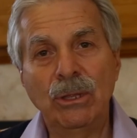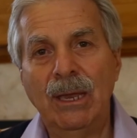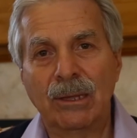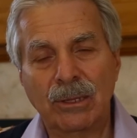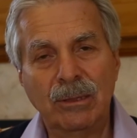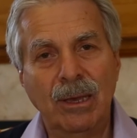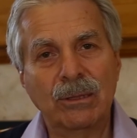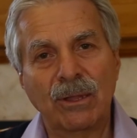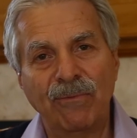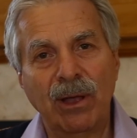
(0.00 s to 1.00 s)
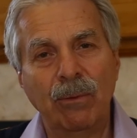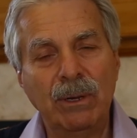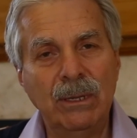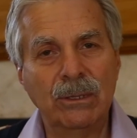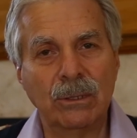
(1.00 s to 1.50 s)
she has to testify when
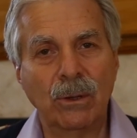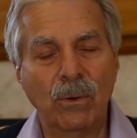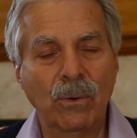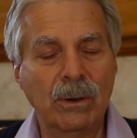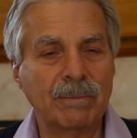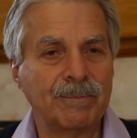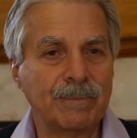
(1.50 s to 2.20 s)
he's in court.